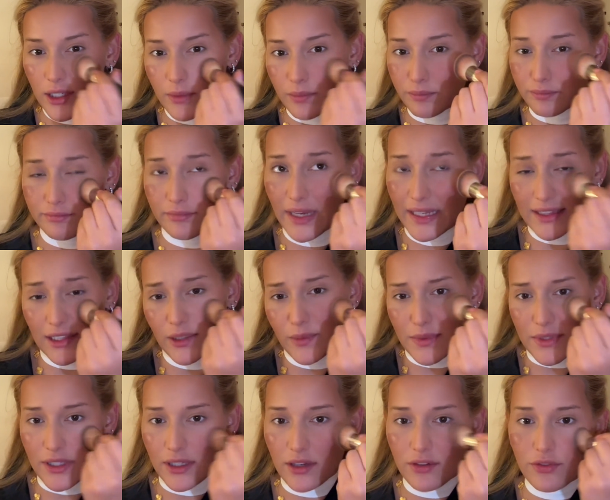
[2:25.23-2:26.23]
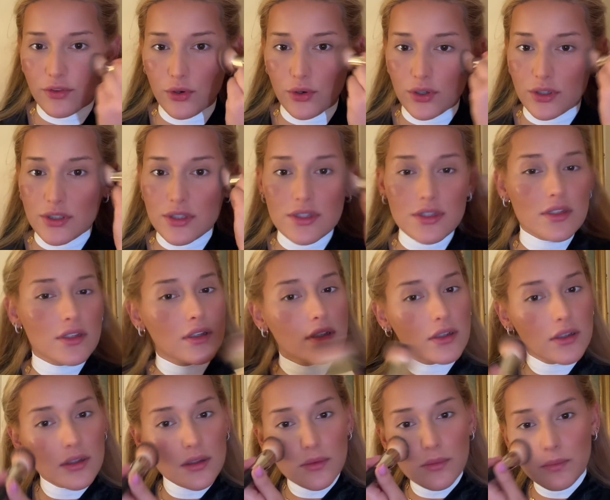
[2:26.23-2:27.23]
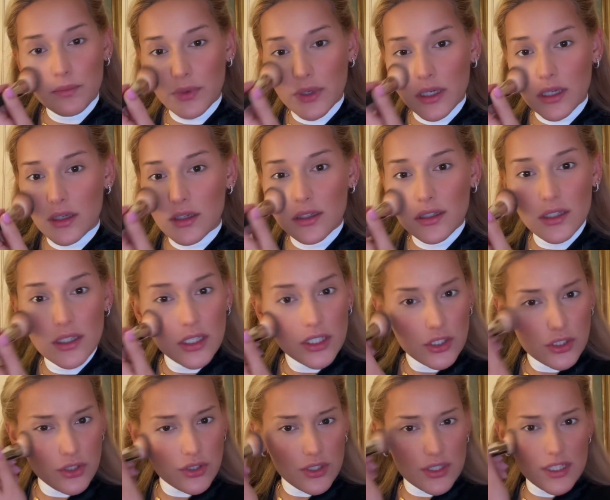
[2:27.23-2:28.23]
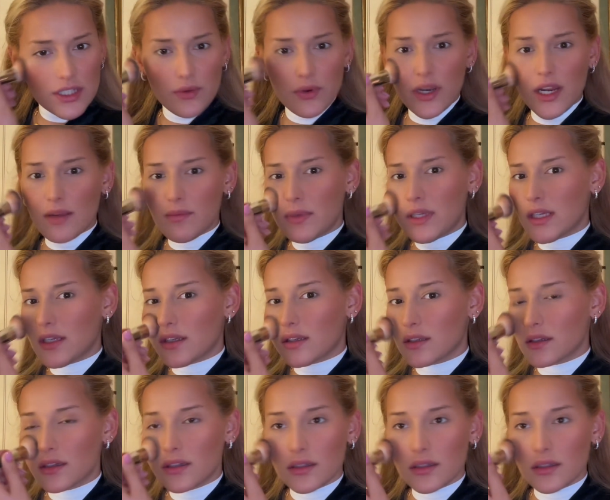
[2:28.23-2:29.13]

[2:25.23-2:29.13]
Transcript: matte lipstick, of course. But do you see what I mean?